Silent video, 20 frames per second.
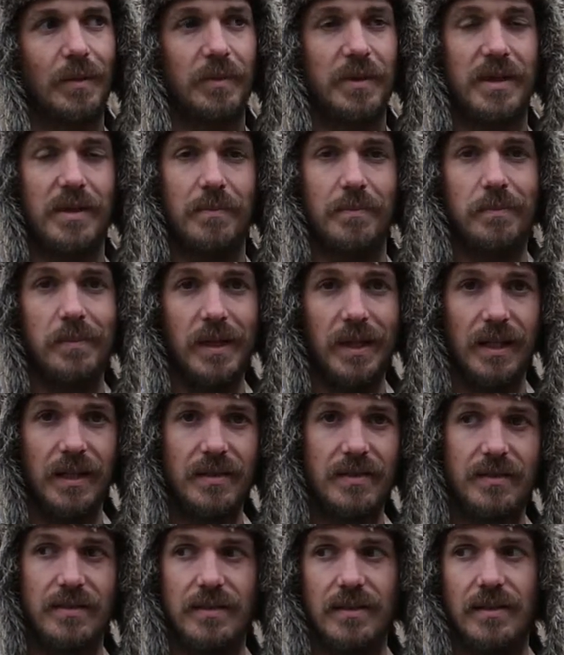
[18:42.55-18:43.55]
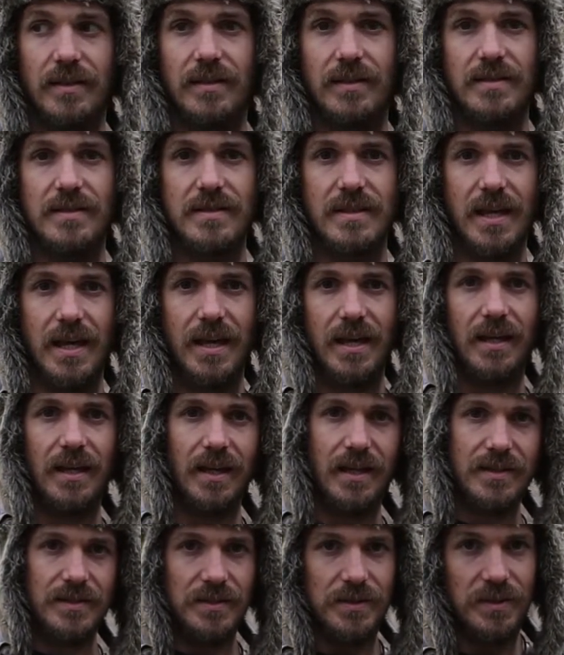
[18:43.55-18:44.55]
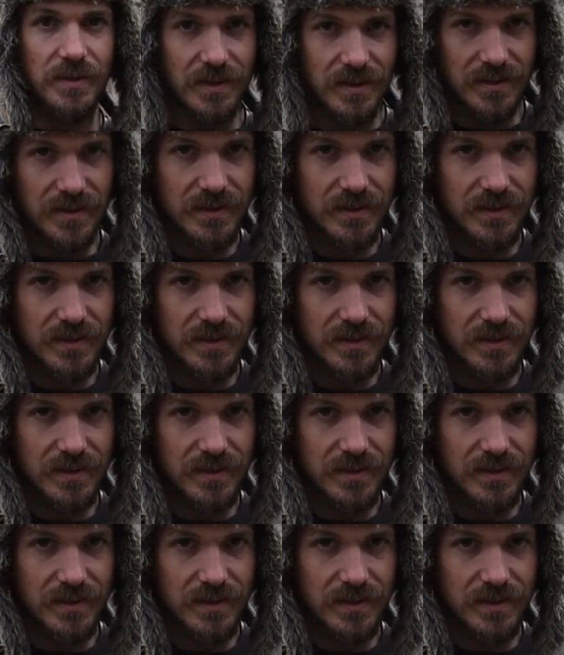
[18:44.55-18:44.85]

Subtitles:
the biggest is that, as you can